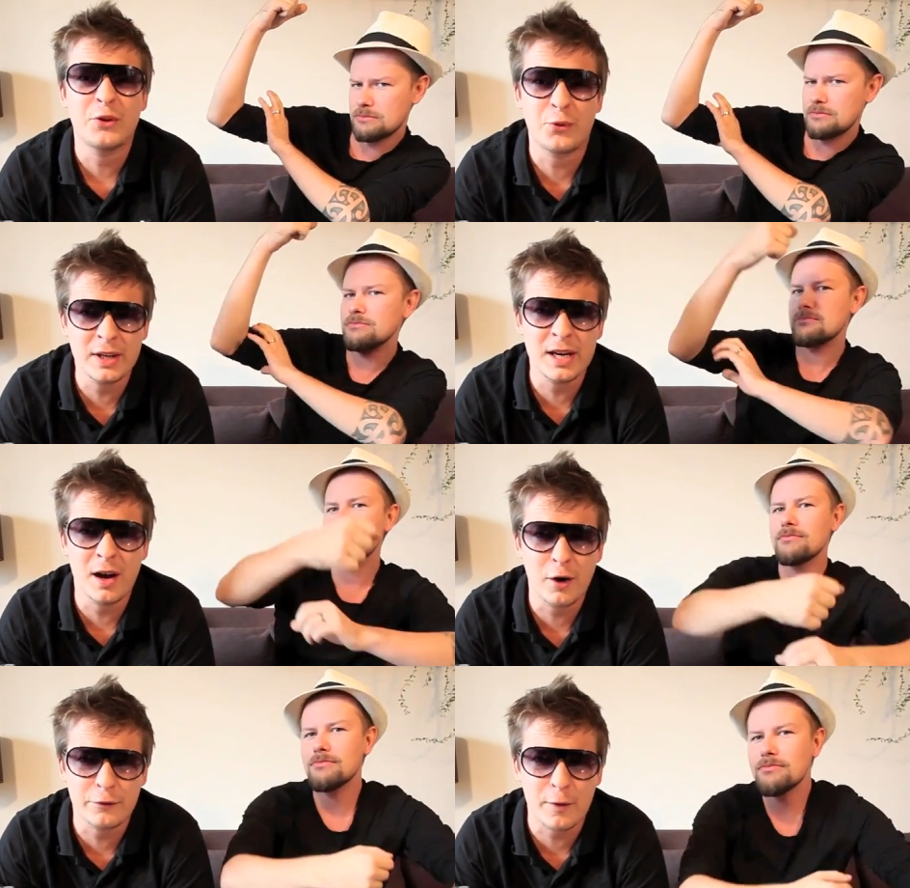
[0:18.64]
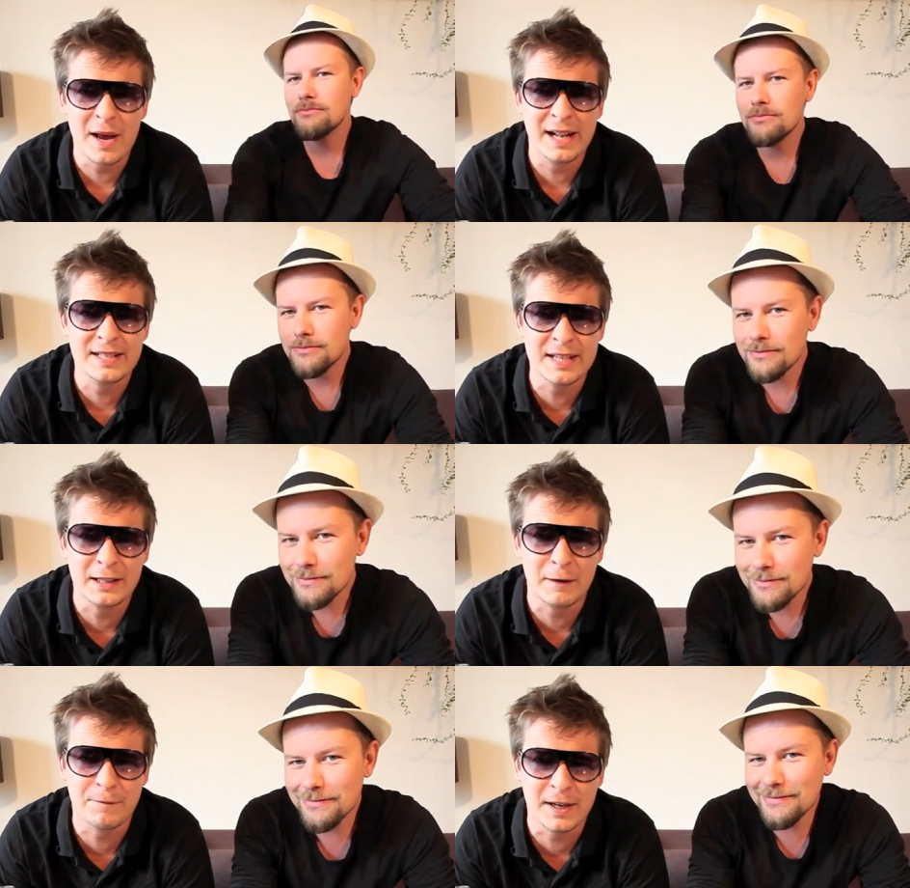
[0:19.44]
Speaker 1: drinking out from
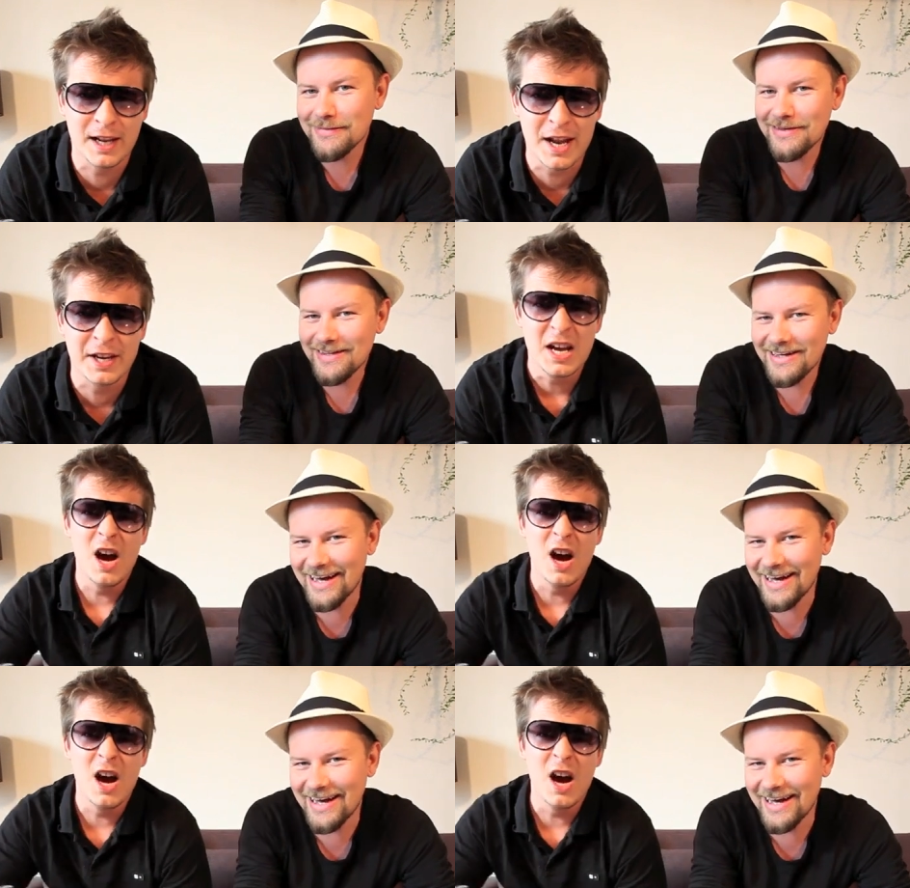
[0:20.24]
Helsinki, Finland,